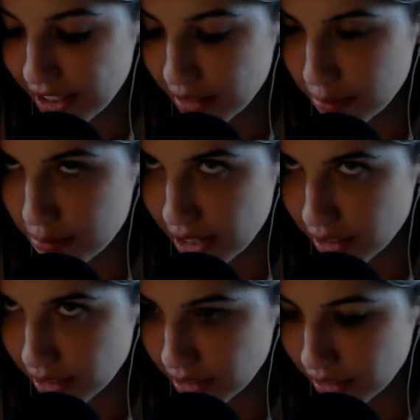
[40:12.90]

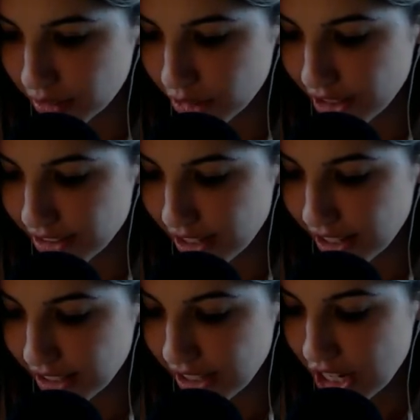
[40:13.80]
Mental, Ron
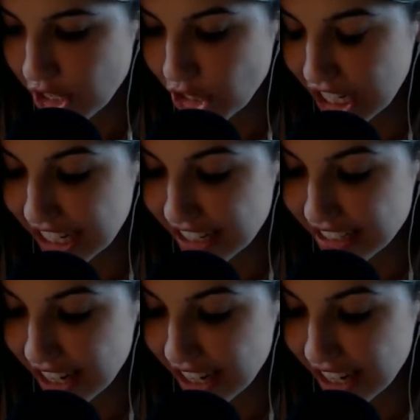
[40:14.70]
sighed, shaking his